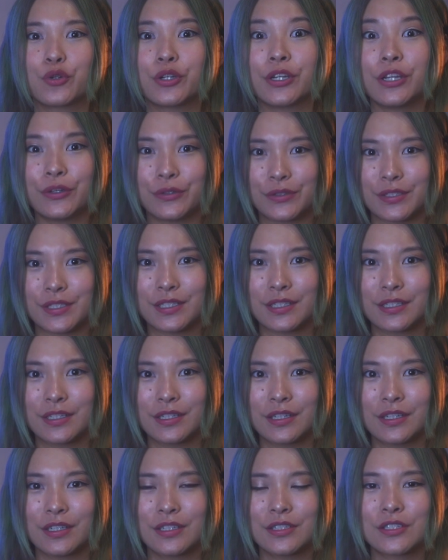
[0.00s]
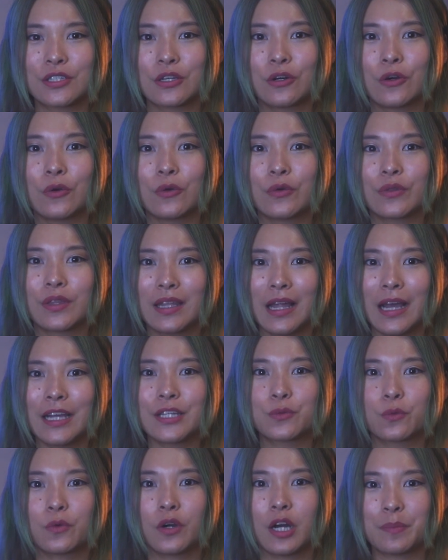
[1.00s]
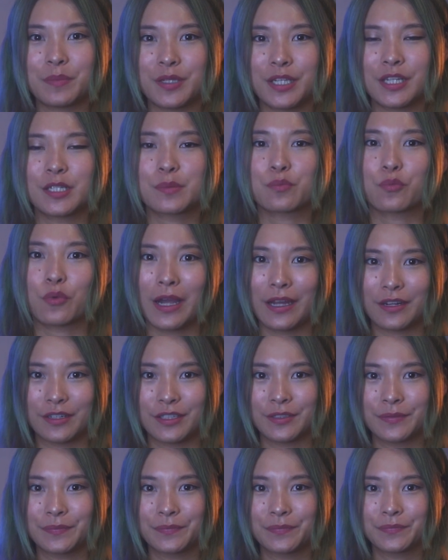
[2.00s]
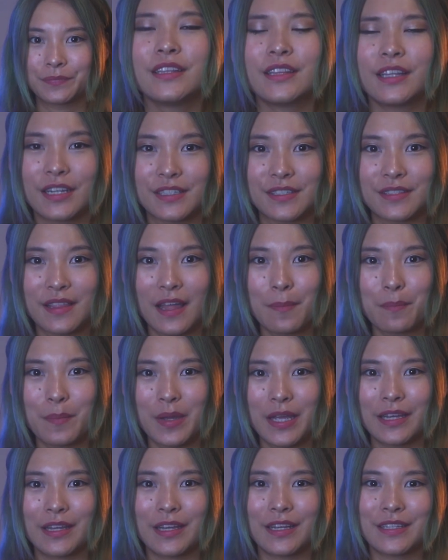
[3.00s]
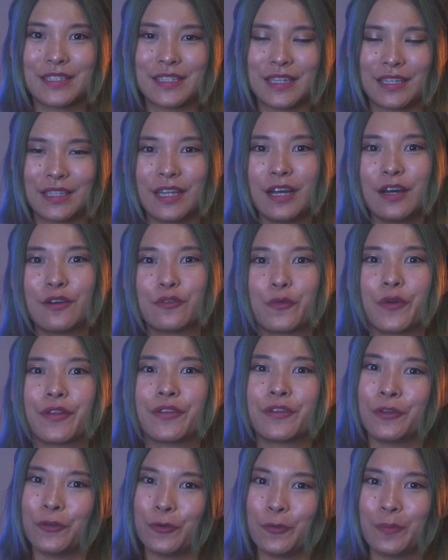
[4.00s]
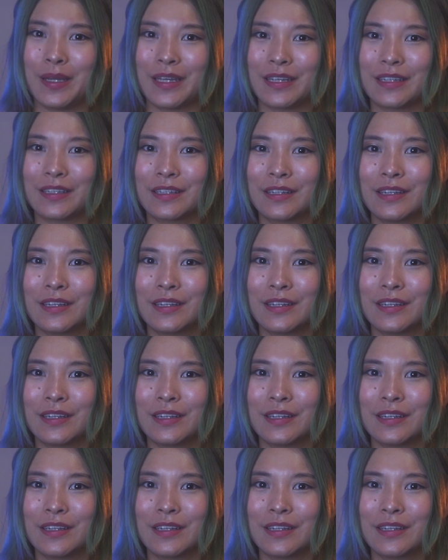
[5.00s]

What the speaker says: produces. So the light will appear brighter. Does that mean it's enough with lumen?